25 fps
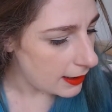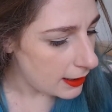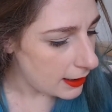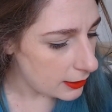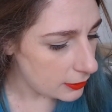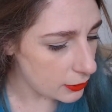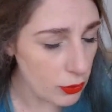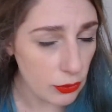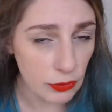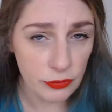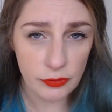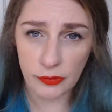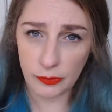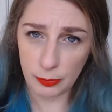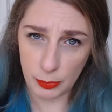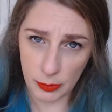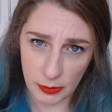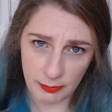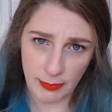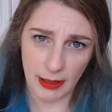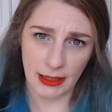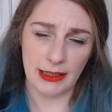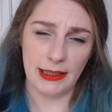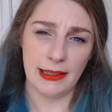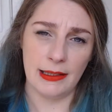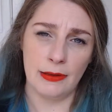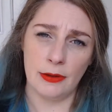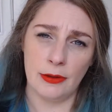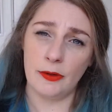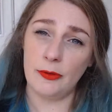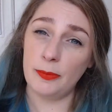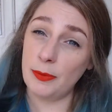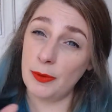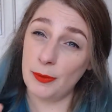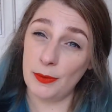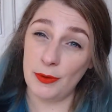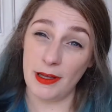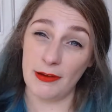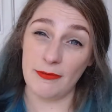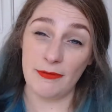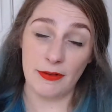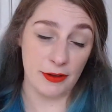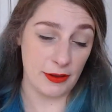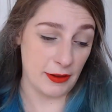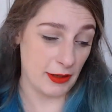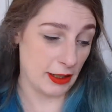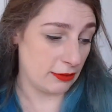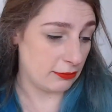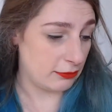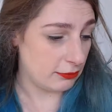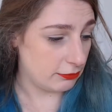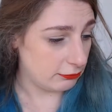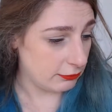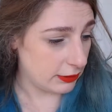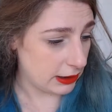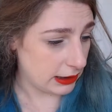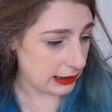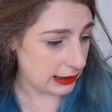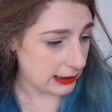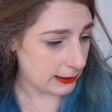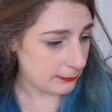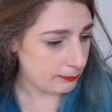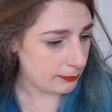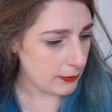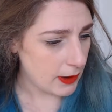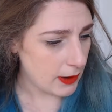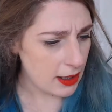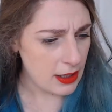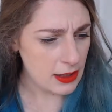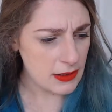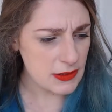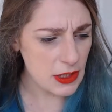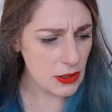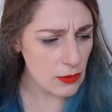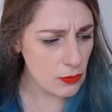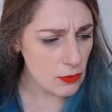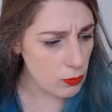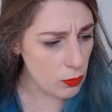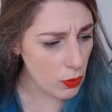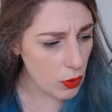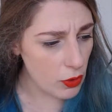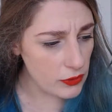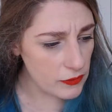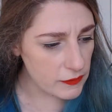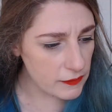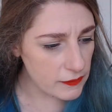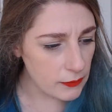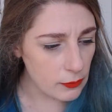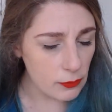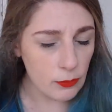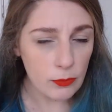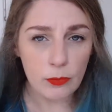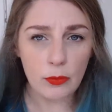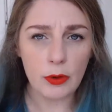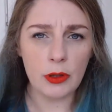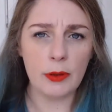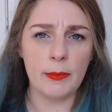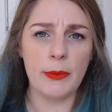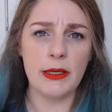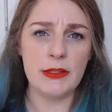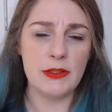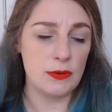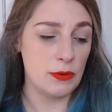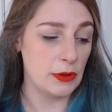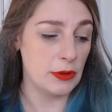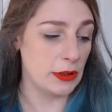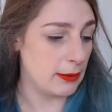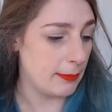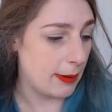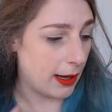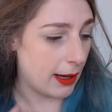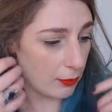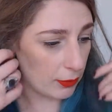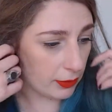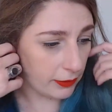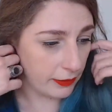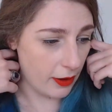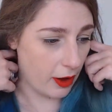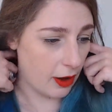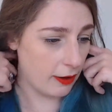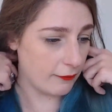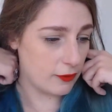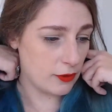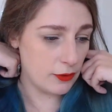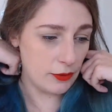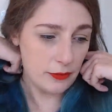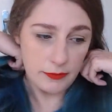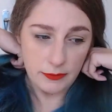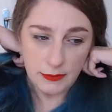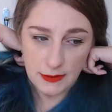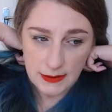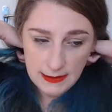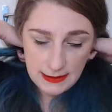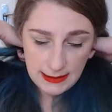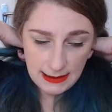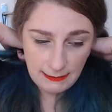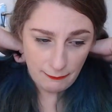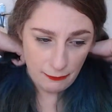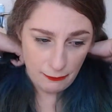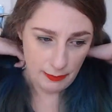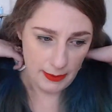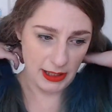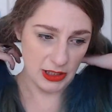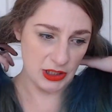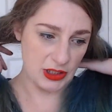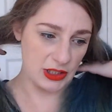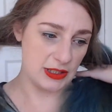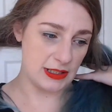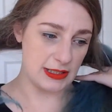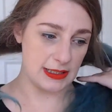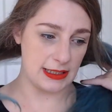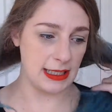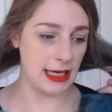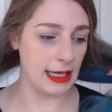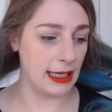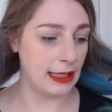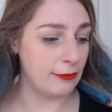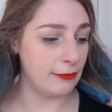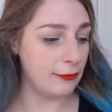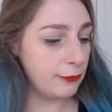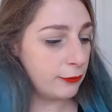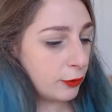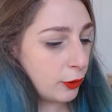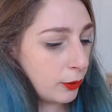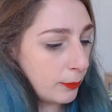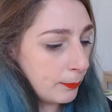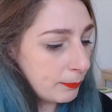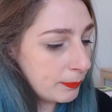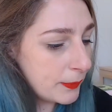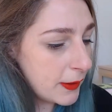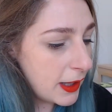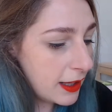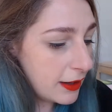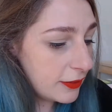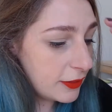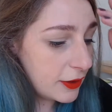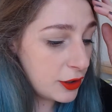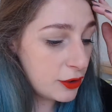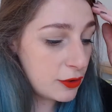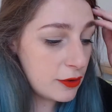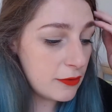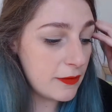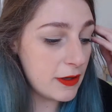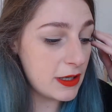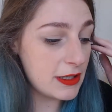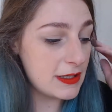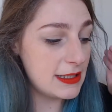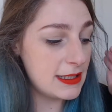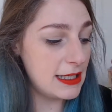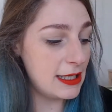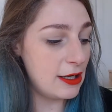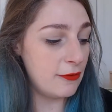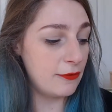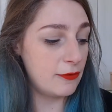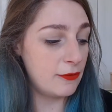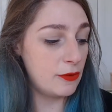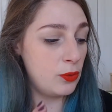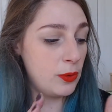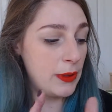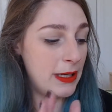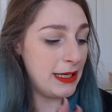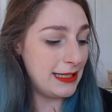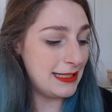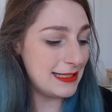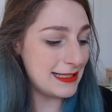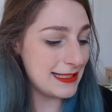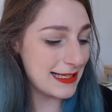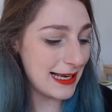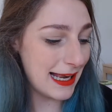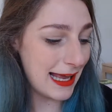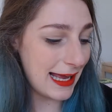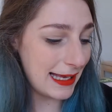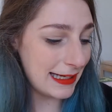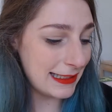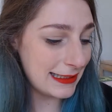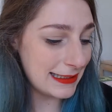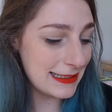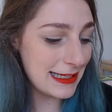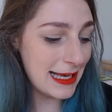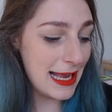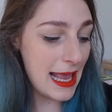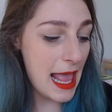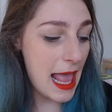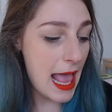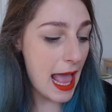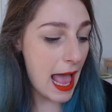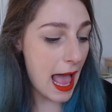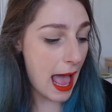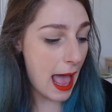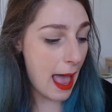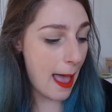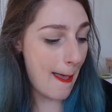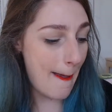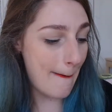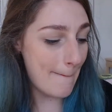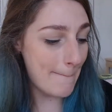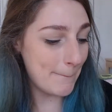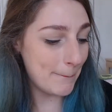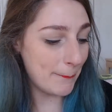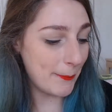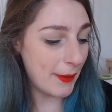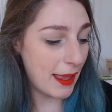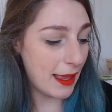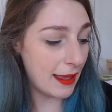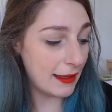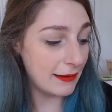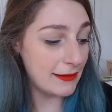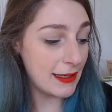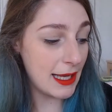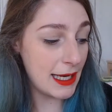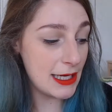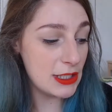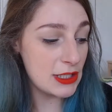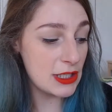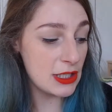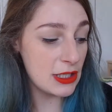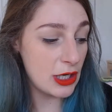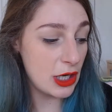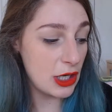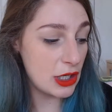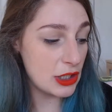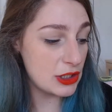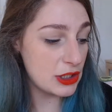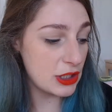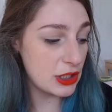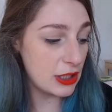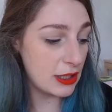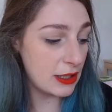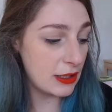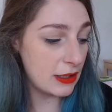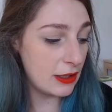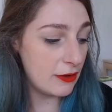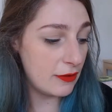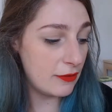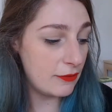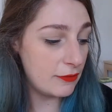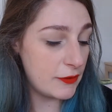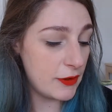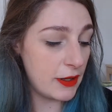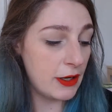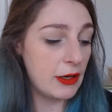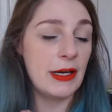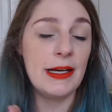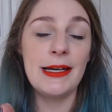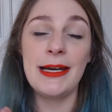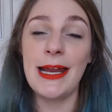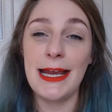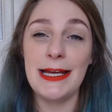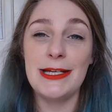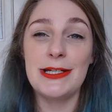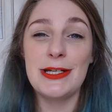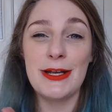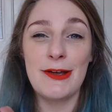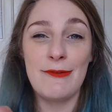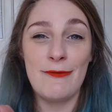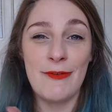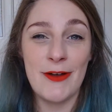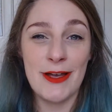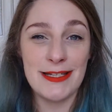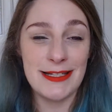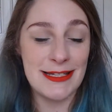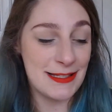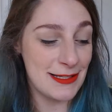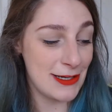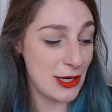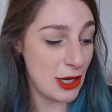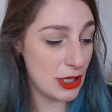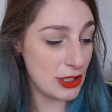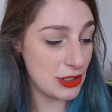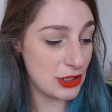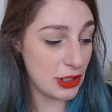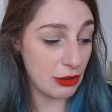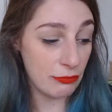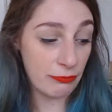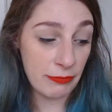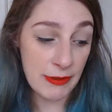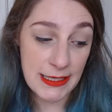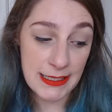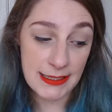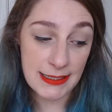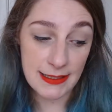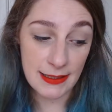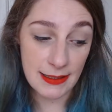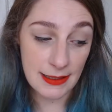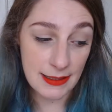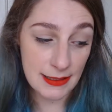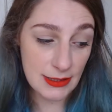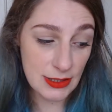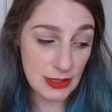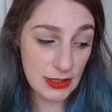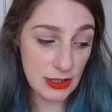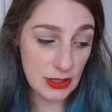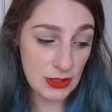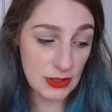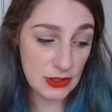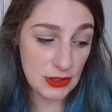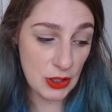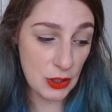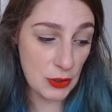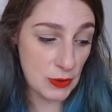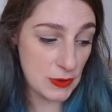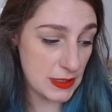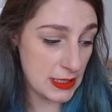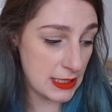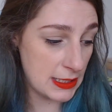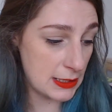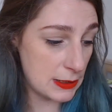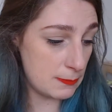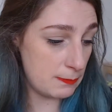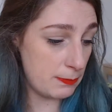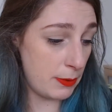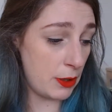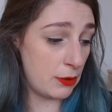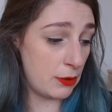not just with mental illness but with everything really. So what am I talking about? Well, I've got this information today from the University of Queensland, and nature versus nurture research shows us